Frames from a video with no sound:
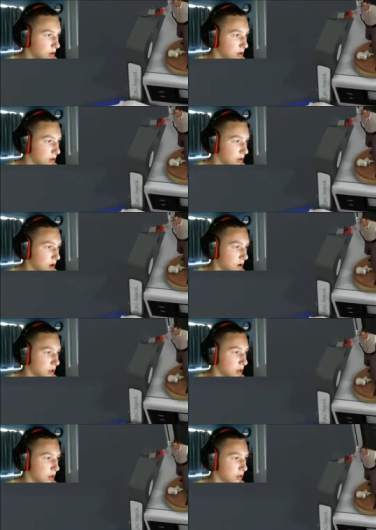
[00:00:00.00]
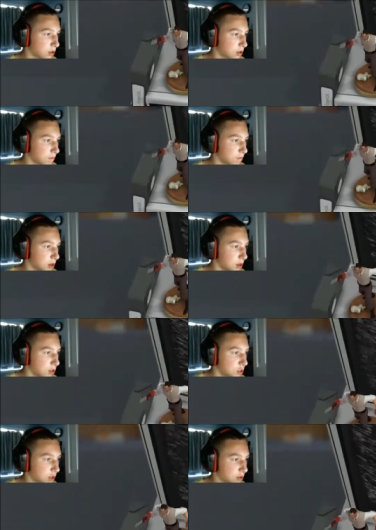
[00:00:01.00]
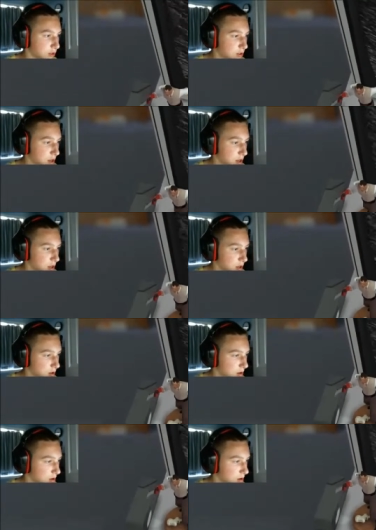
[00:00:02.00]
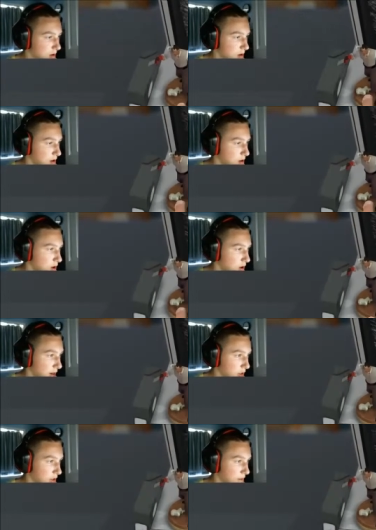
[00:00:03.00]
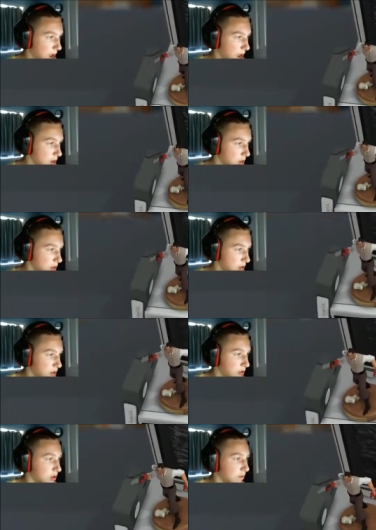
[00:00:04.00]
You're going into the VHS thingy. No, actually, my hand is.